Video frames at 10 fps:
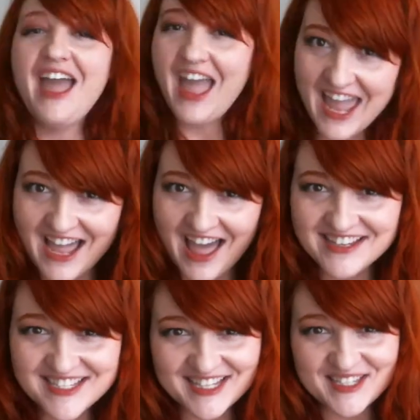Hey
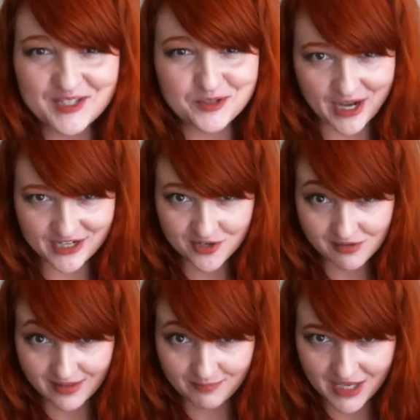guys, this is Rachel
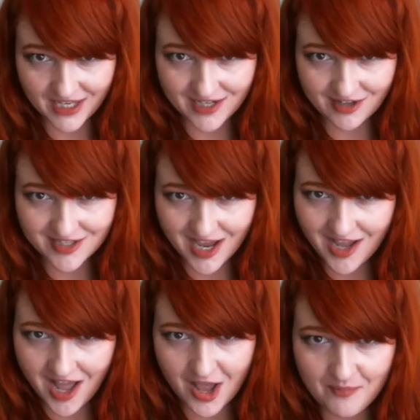with
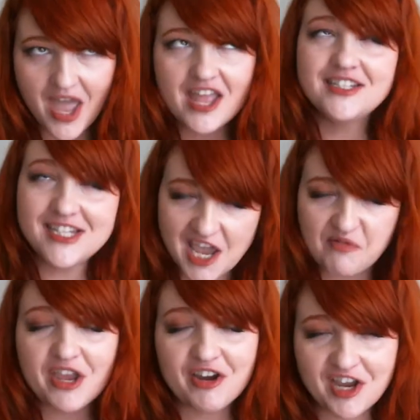BigAdult.com, and today
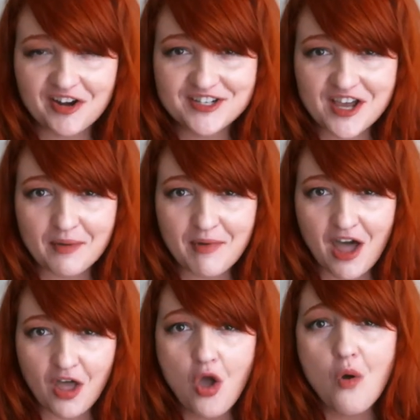we are here to talk
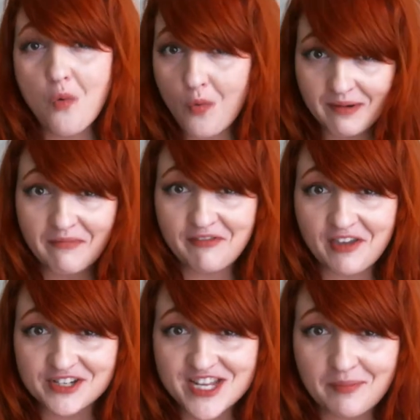about one of my
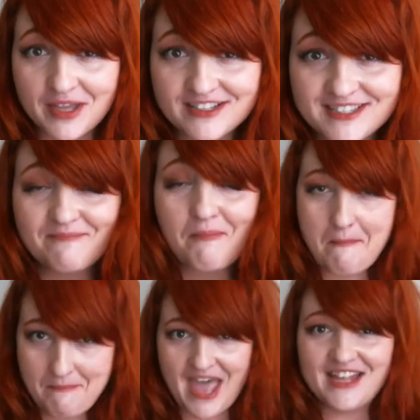favorite topics,
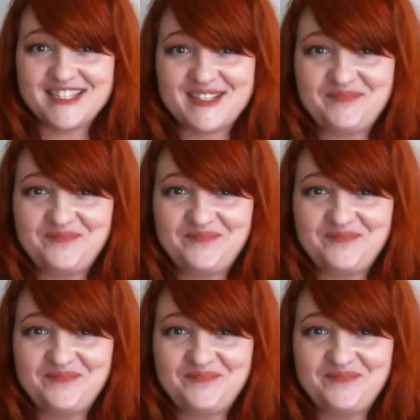pets.